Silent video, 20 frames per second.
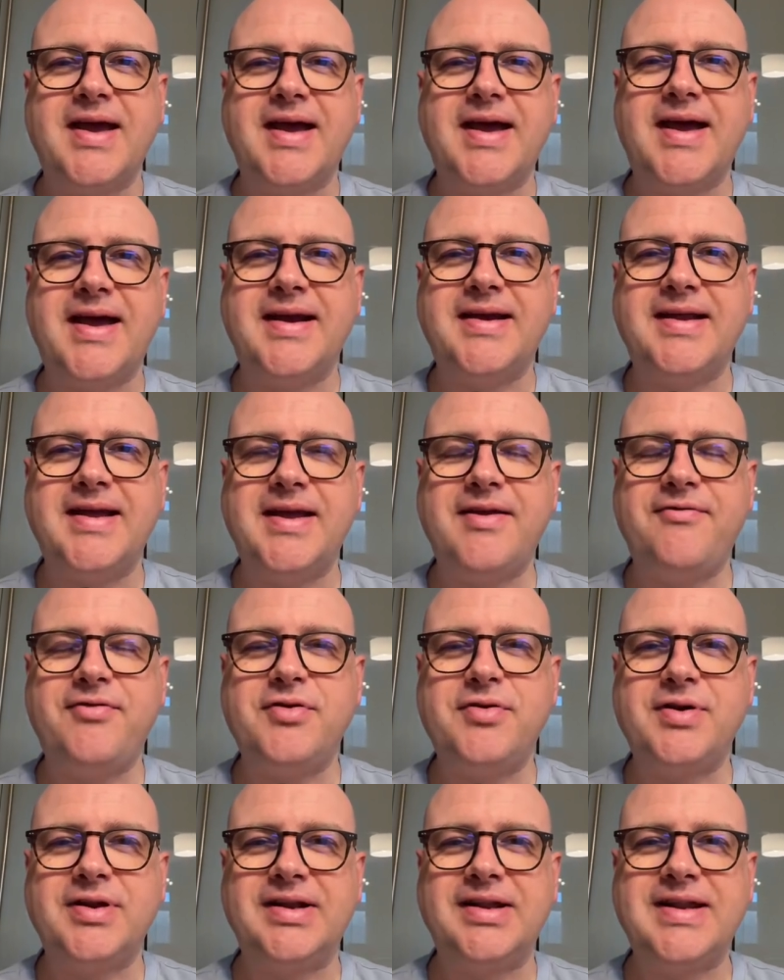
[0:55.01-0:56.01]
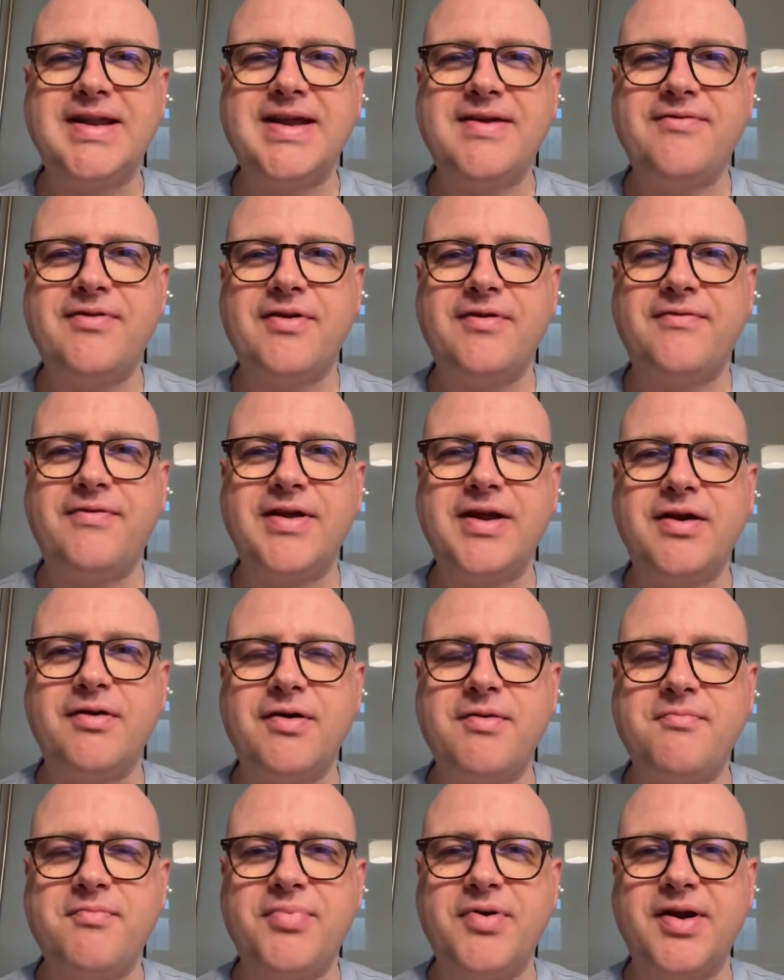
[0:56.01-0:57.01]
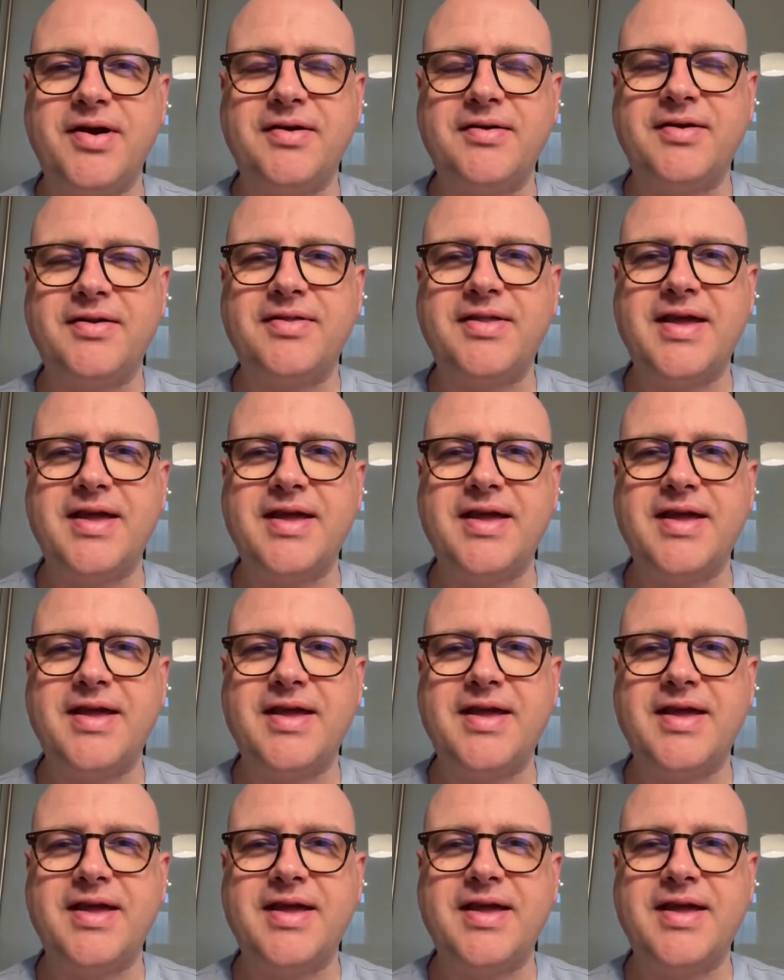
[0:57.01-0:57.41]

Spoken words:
and if you can leave a finger imprint,